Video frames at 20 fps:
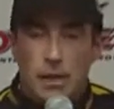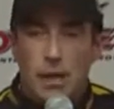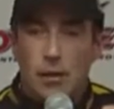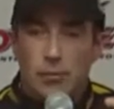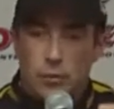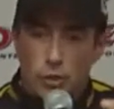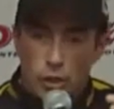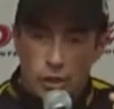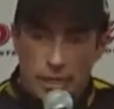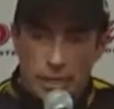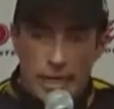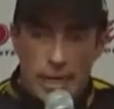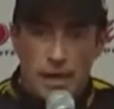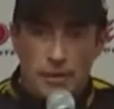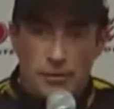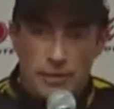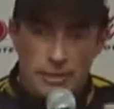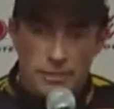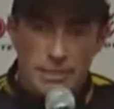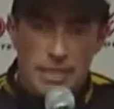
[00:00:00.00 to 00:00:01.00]
I'm learning how
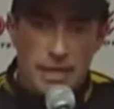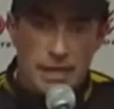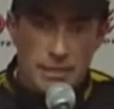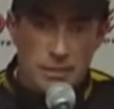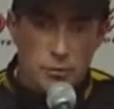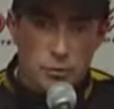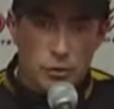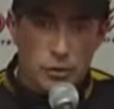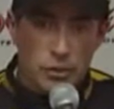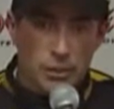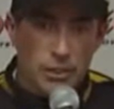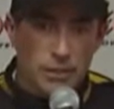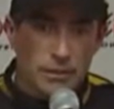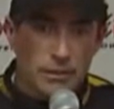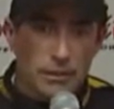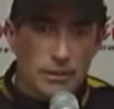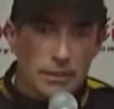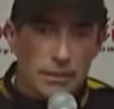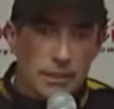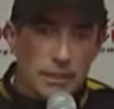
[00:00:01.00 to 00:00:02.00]
these cars work.
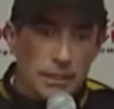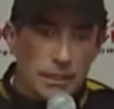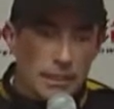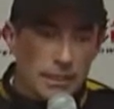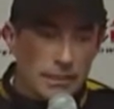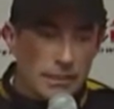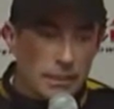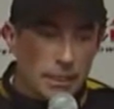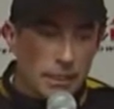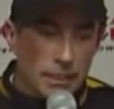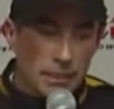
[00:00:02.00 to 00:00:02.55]
And,